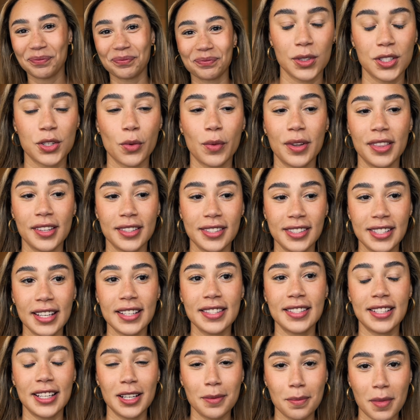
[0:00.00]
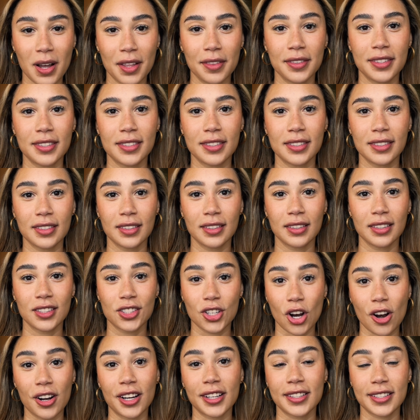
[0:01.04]
So when the 16 months
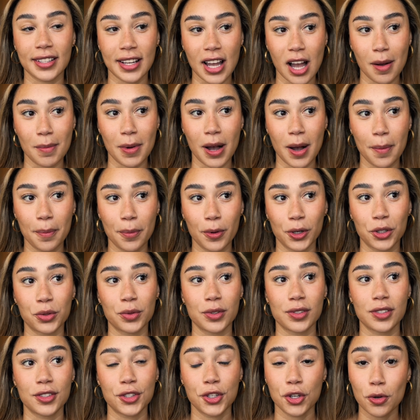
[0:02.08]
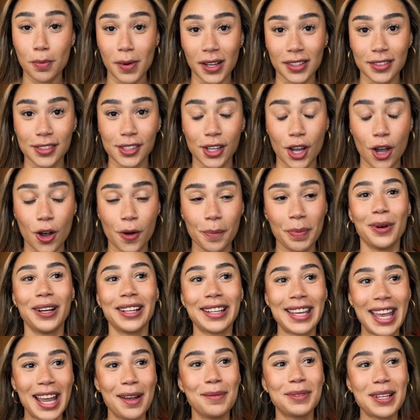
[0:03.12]
started to come up, which was 2 months ago, when it
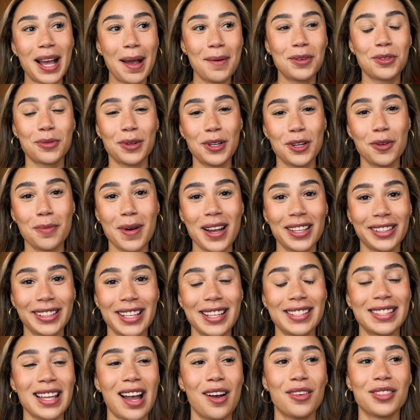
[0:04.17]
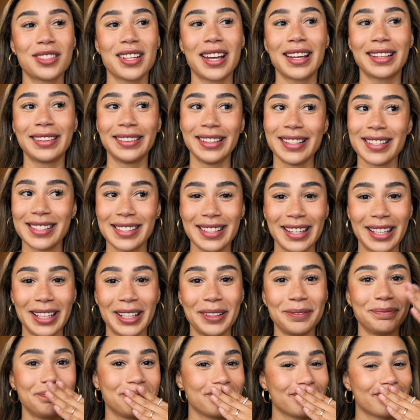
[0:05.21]
came time to renew my lease, I was like,
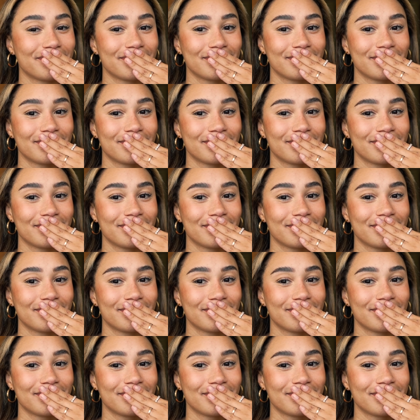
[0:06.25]
listen,